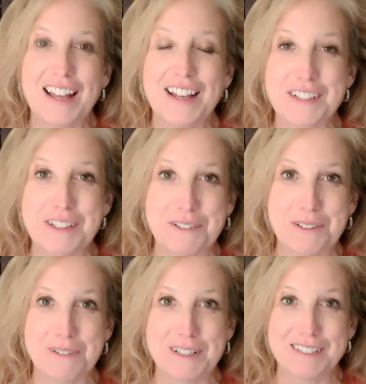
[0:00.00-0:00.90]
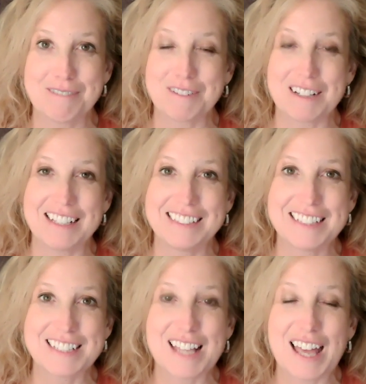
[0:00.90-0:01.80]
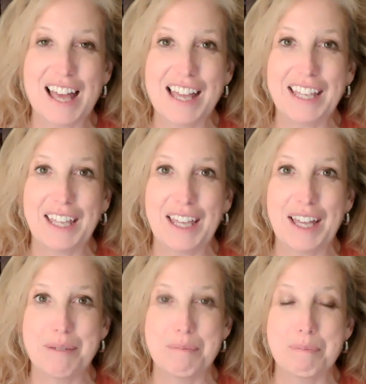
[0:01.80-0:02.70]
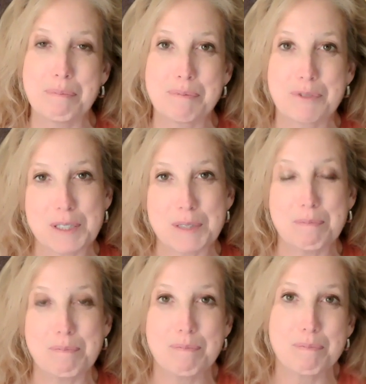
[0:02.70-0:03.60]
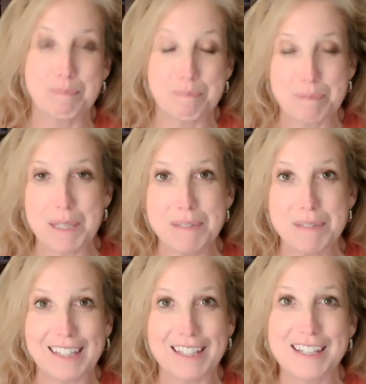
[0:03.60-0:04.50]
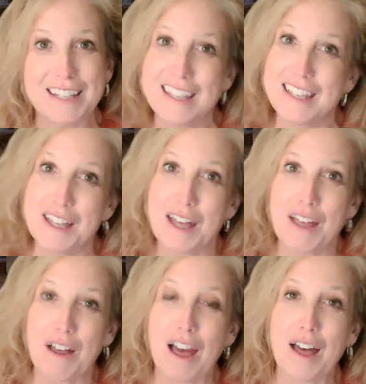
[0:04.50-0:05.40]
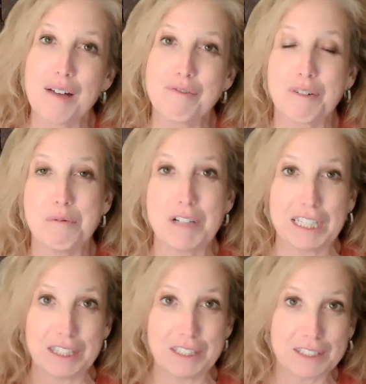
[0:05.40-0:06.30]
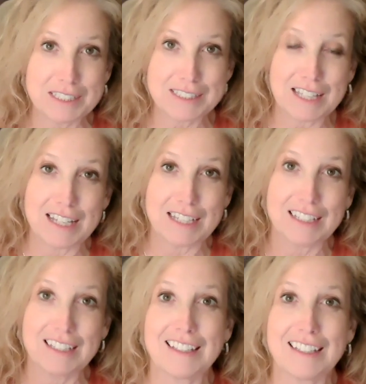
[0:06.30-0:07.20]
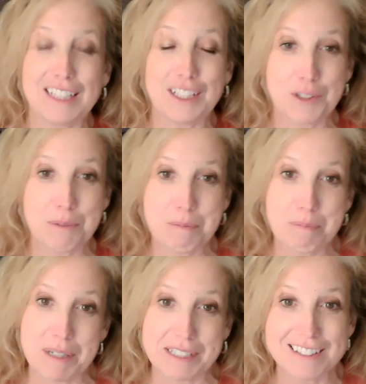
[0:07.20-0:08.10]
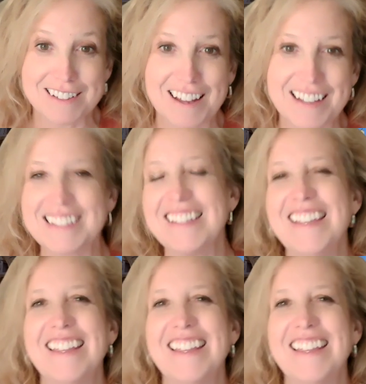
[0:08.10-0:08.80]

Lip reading: How you doing, friends? I am just beaming in from what looks like Egypt, but it's not.